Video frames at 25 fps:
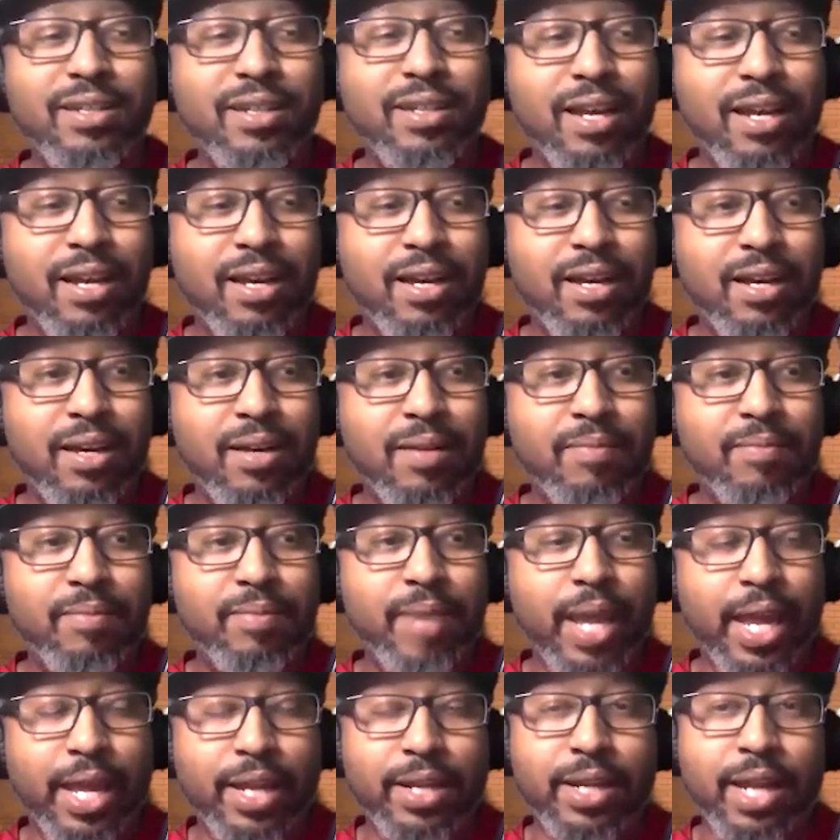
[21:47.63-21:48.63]

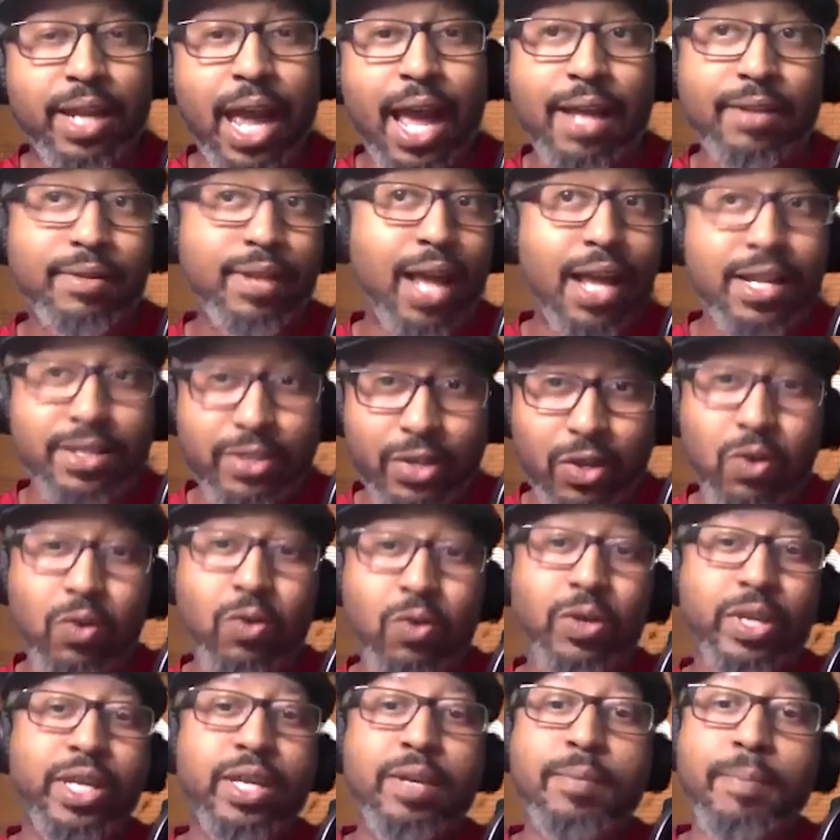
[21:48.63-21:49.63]
And I
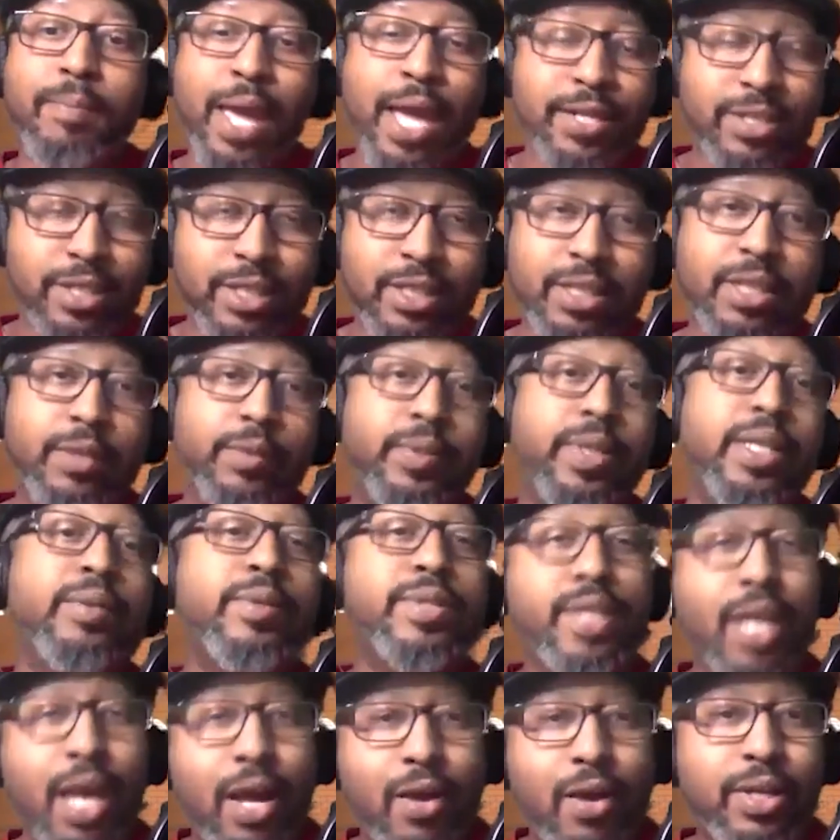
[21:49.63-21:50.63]
told him magically when he
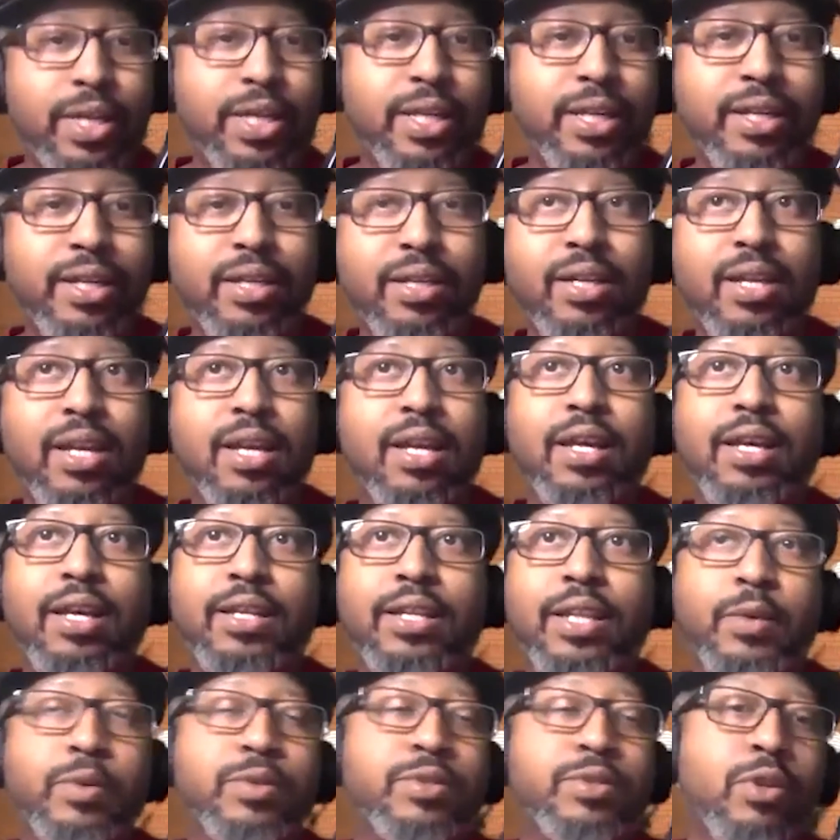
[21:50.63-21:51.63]
was out here,
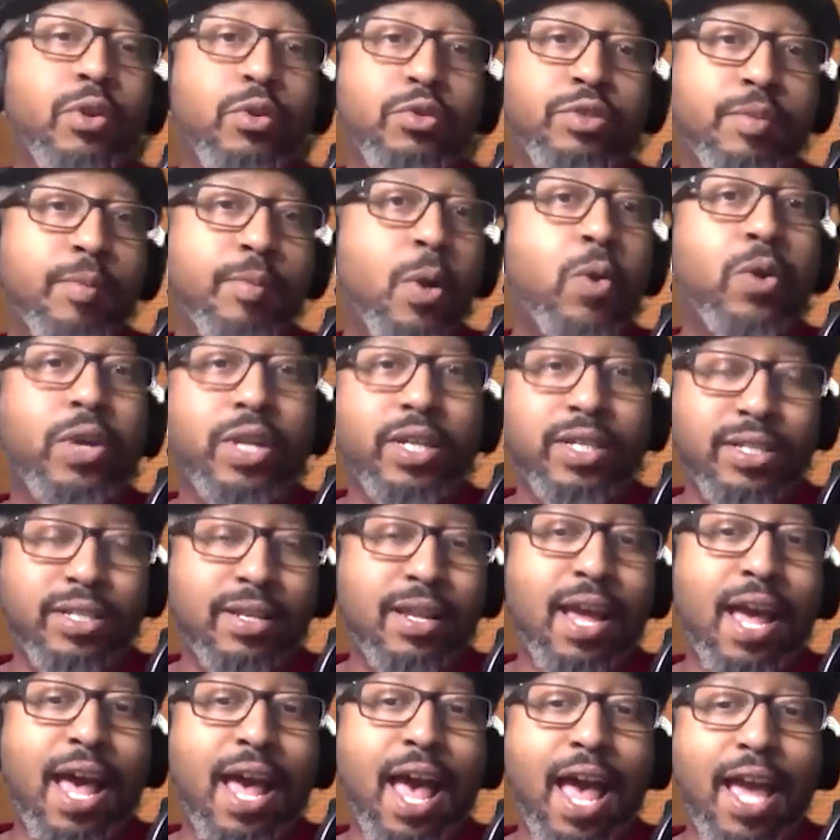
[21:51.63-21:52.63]
there was no smoke in the
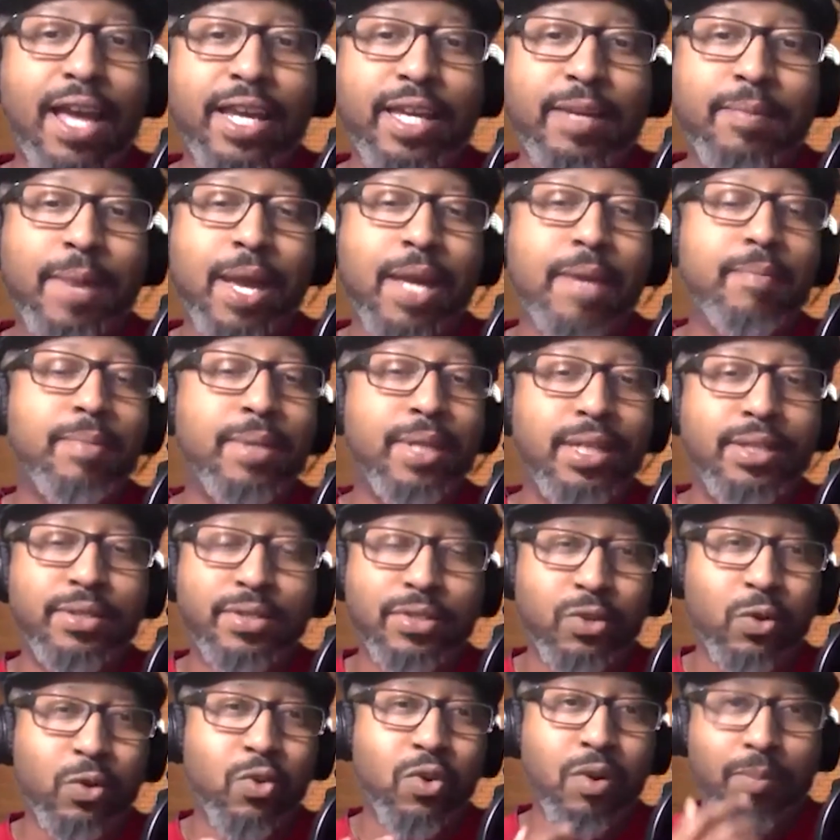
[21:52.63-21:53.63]
sky. He might be
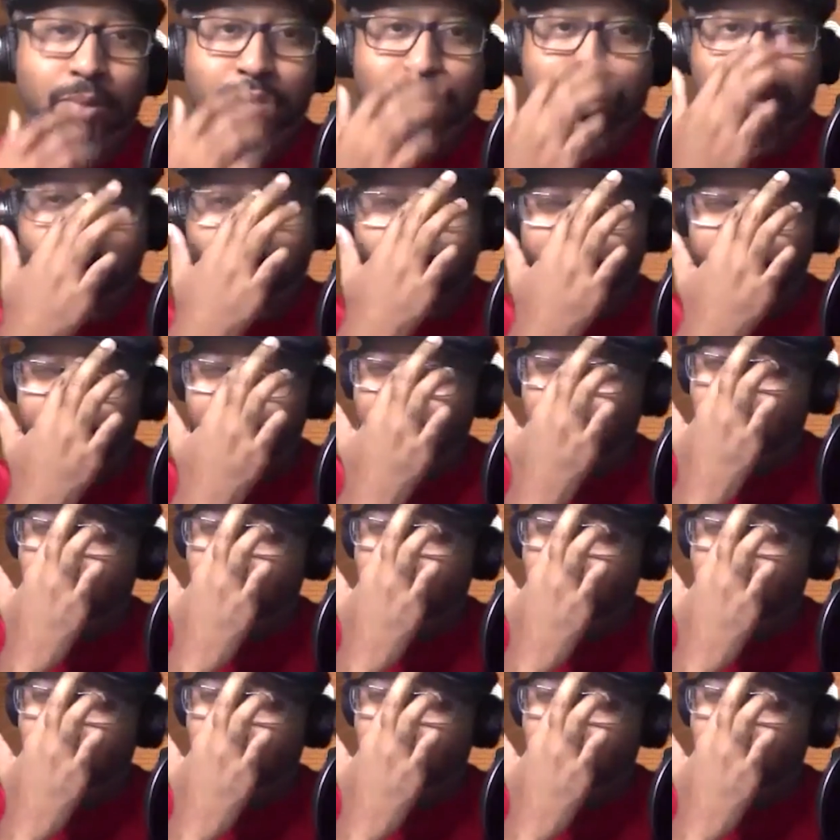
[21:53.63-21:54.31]
storm or some shit.